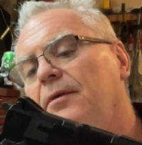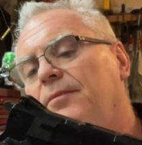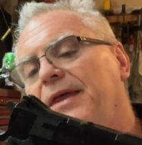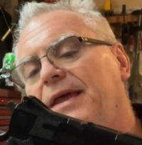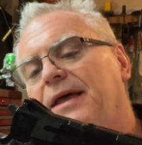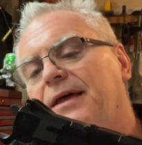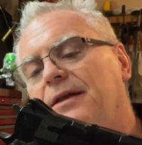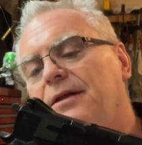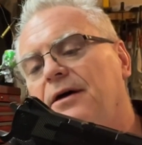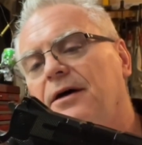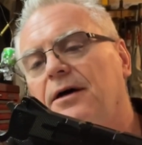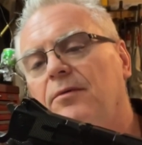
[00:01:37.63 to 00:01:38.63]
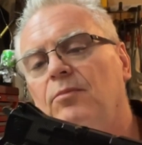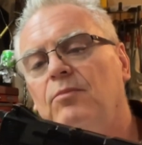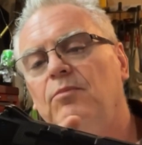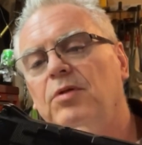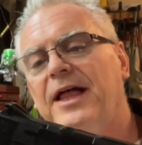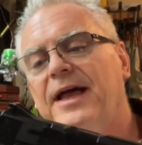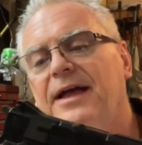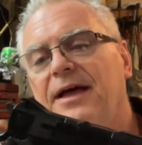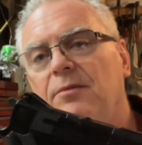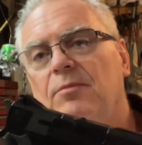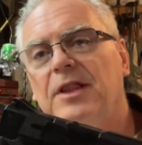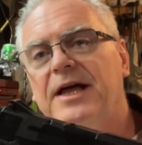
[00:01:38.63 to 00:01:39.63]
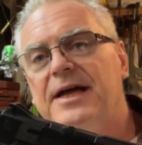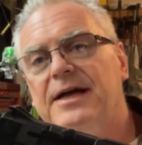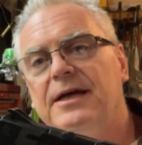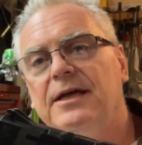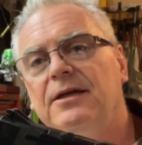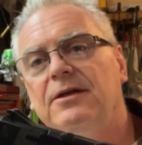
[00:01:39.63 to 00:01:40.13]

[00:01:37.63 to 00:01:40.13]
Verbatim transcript: They had black on black,